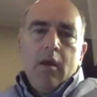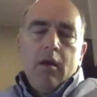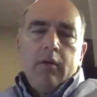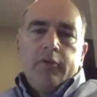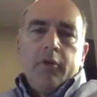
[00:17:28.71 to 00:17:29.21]

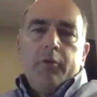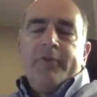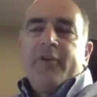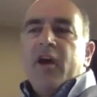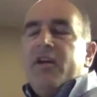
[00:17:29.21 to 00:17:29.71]
So
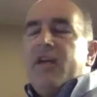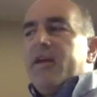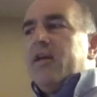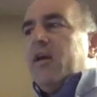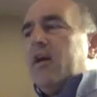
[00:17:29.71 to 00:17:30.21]
we've got
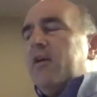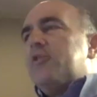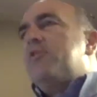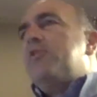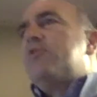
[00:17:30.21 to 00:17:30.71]

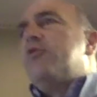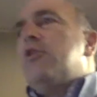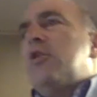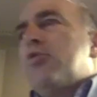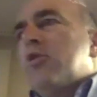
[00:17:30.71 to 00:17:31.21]
so with these
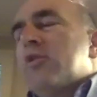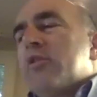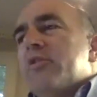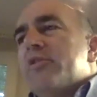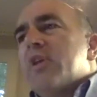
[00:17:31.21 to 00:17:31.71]
furloughed
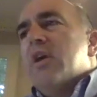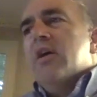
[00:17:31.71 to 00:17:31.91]
workers,